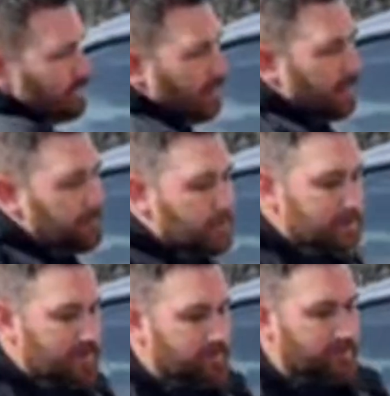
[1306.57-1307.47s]
I'm
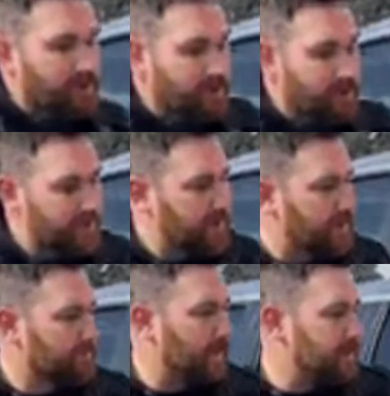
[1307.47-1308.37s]
using VRT as
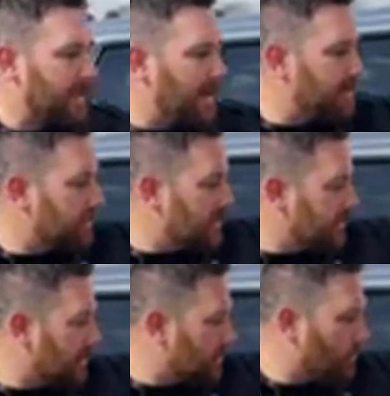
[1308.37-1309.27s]
my tire dressing
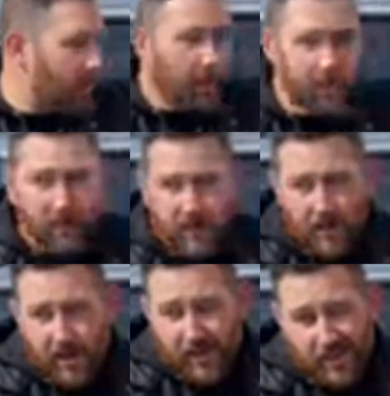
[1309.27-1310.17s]
as well.
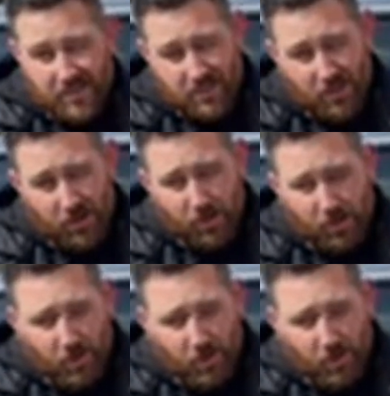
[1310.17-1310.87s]
And so